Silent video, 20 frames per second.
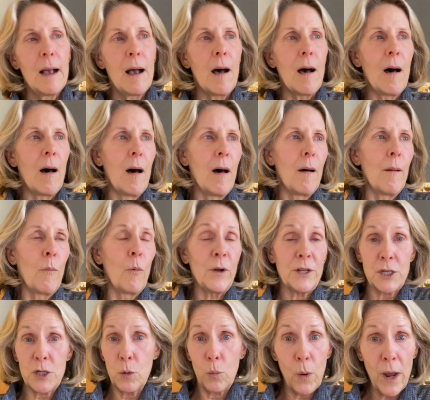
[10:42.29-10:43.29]

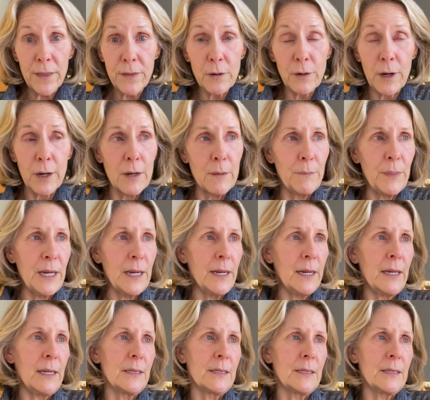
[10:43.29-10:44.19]
What's the weather going to be?